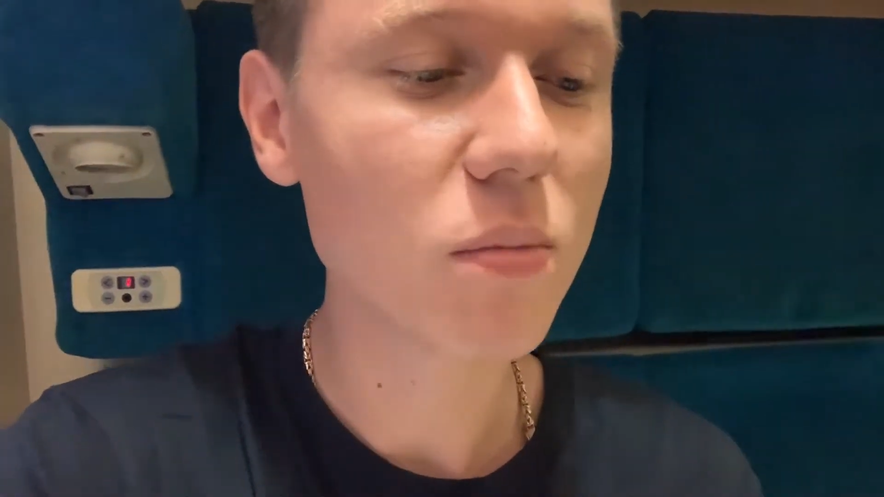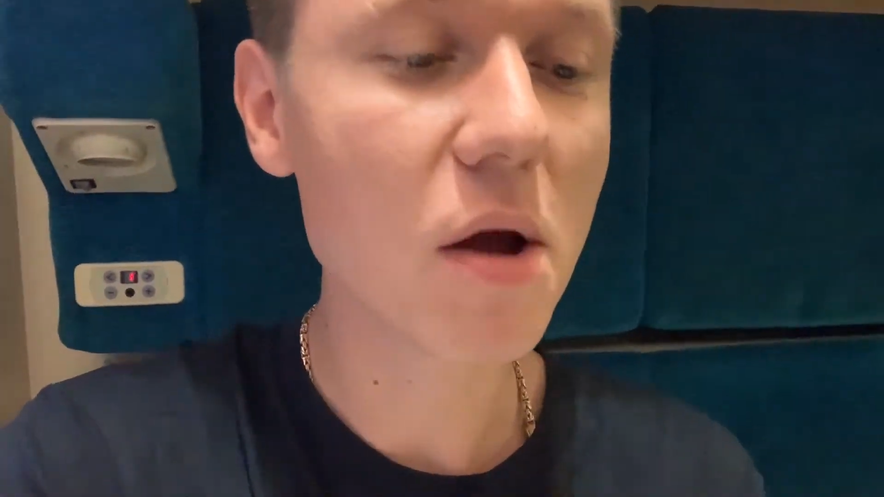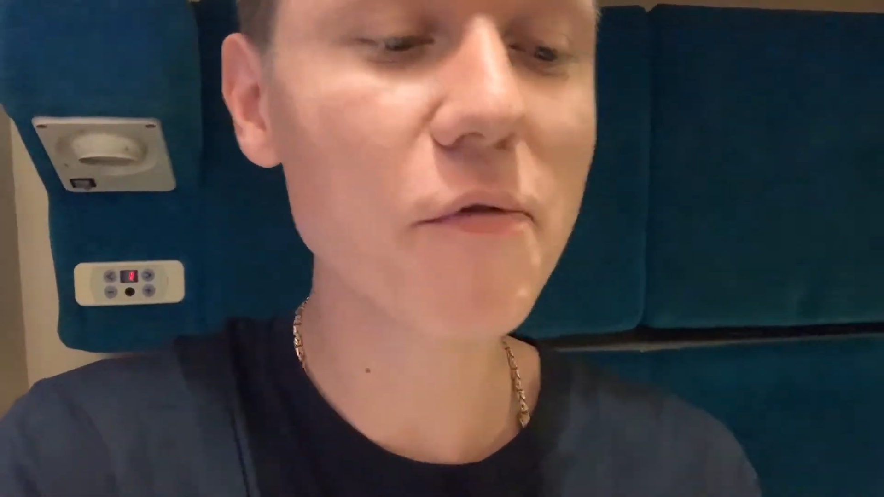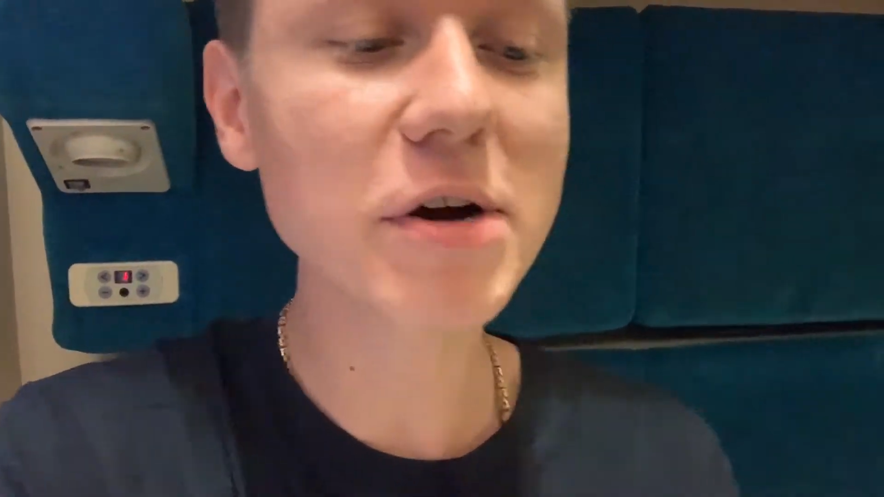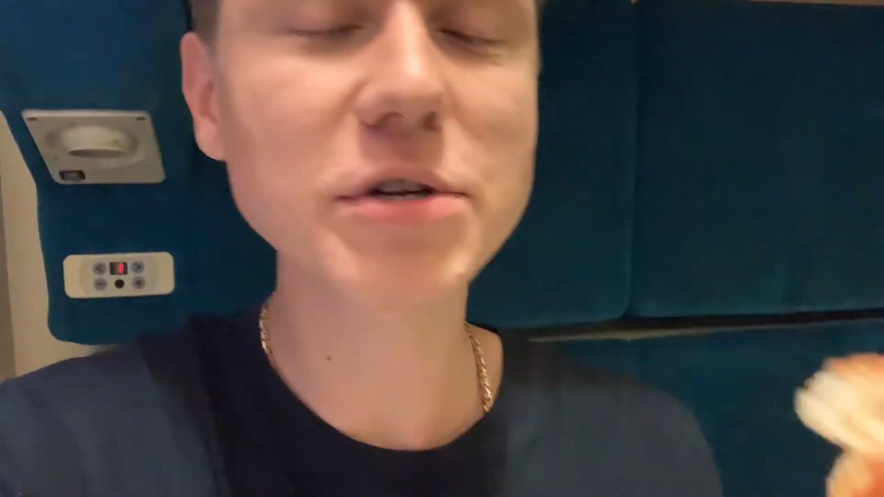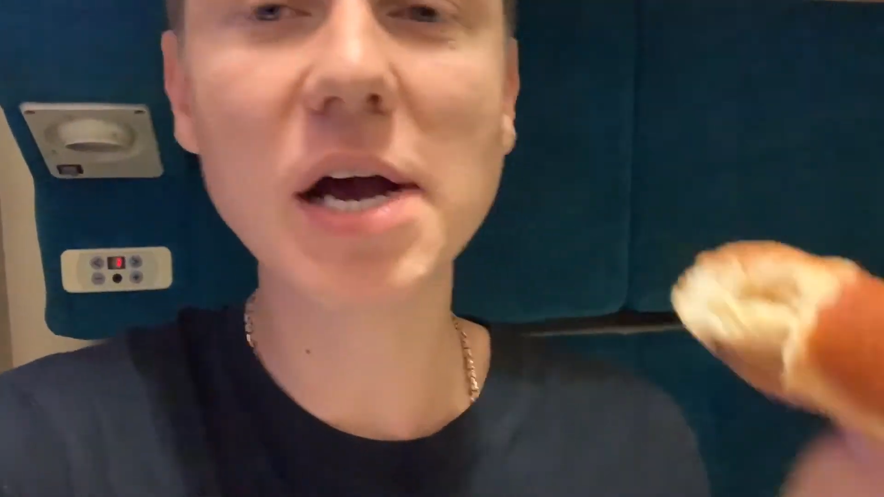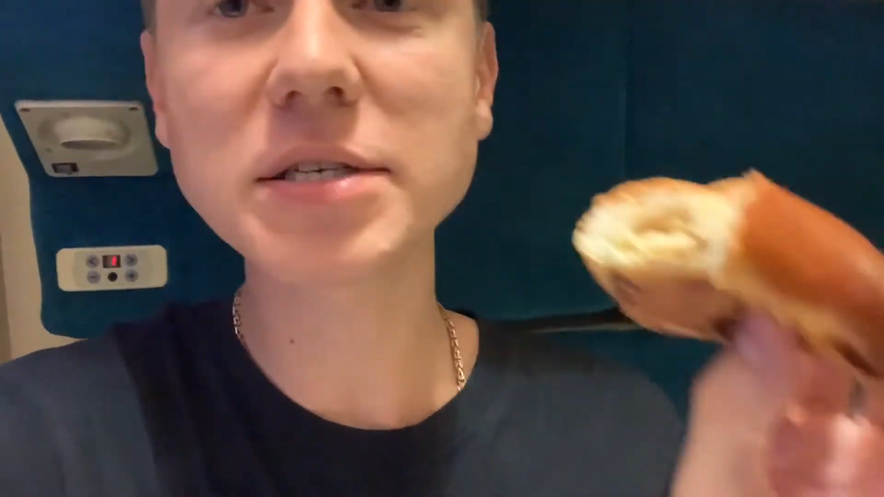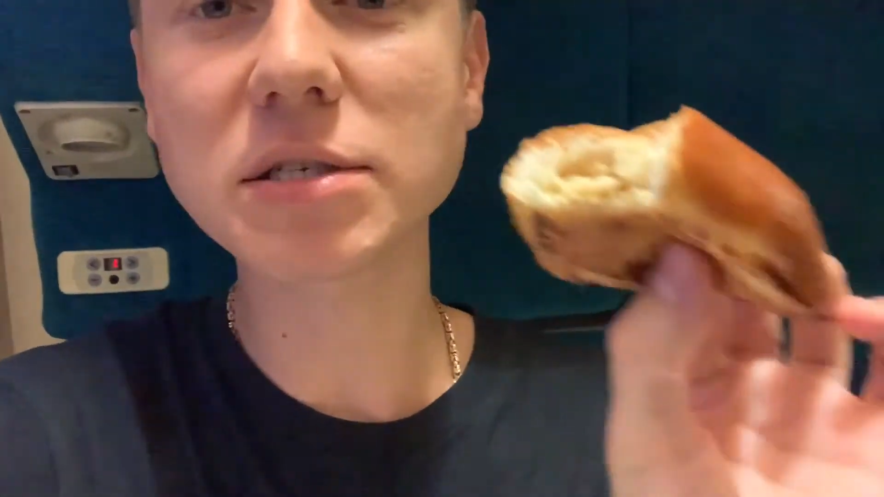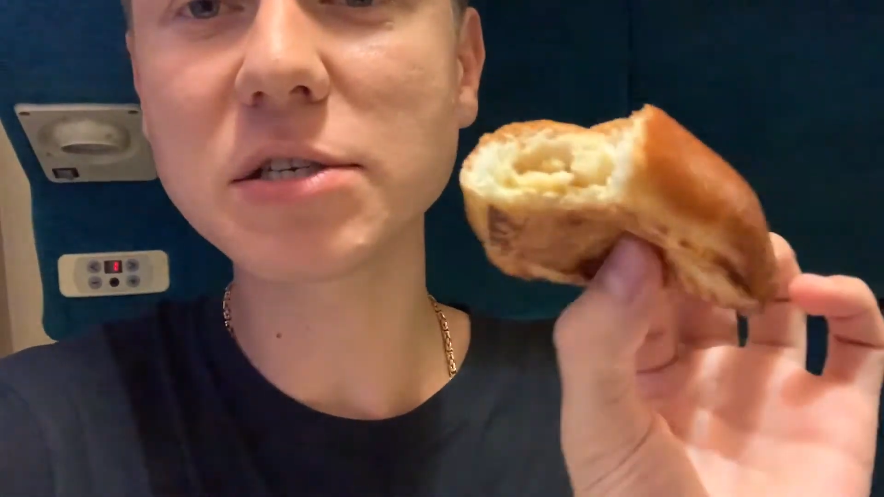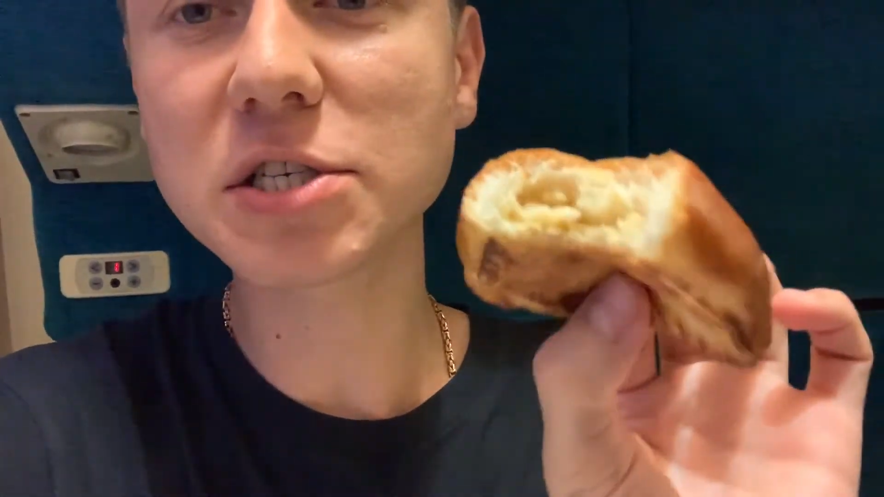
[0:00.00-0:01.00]
Very
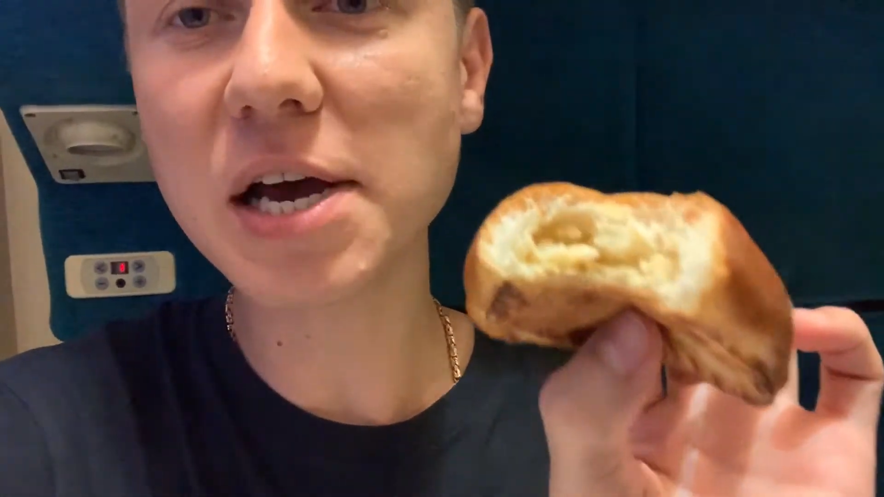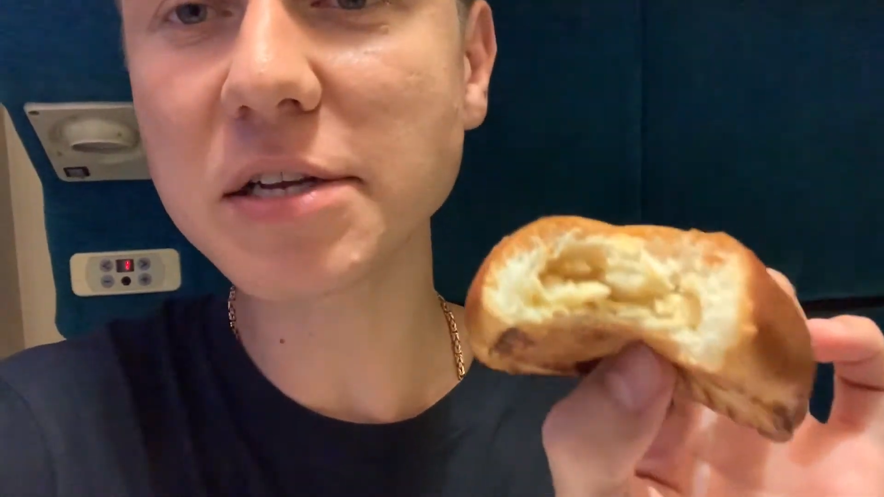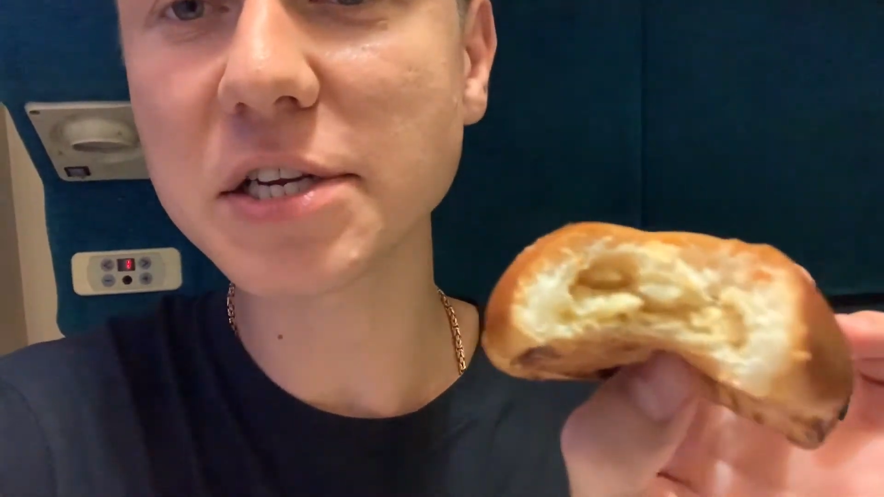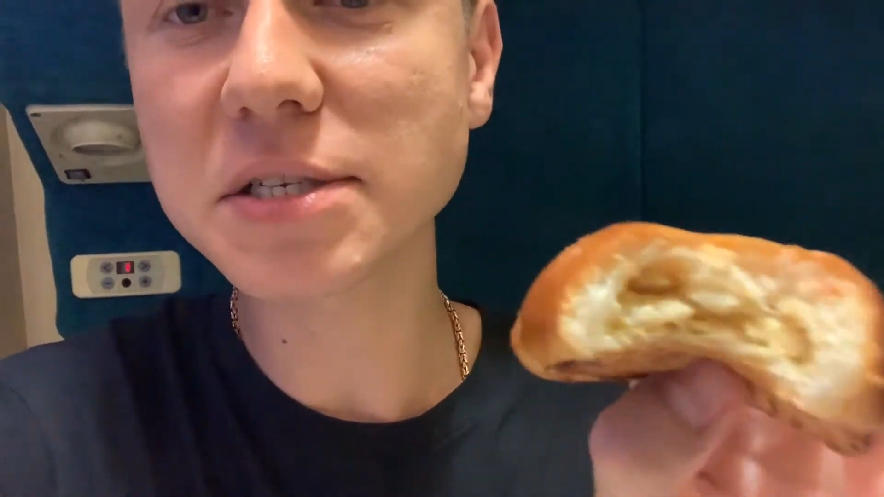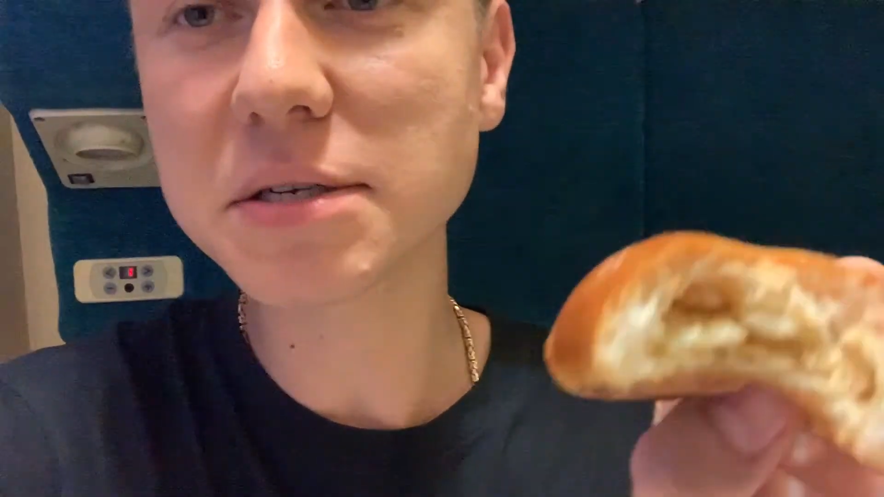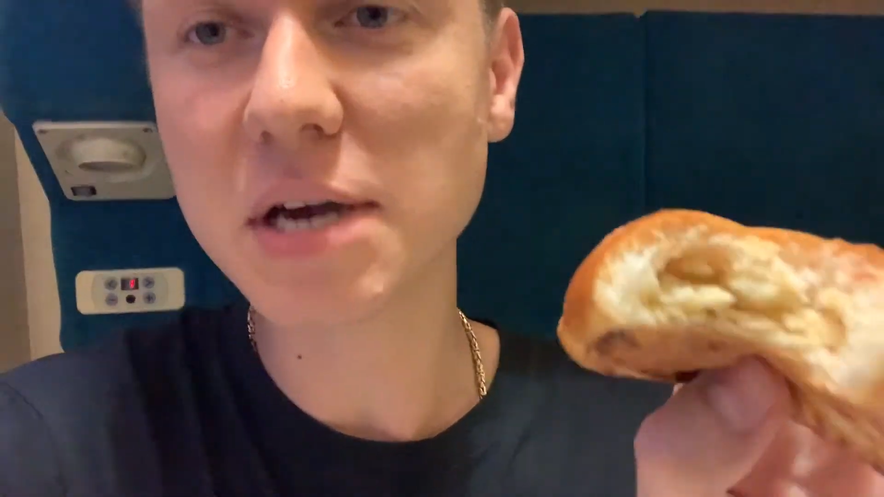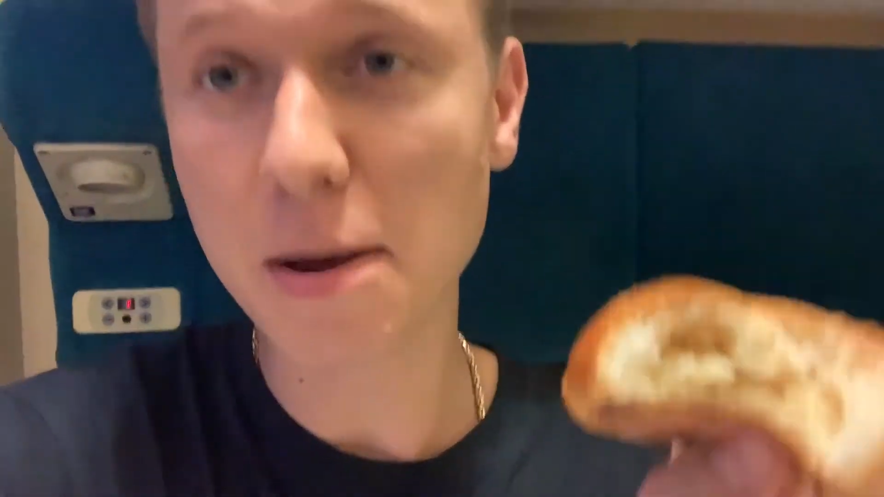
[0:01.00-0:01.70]
nice. Inside is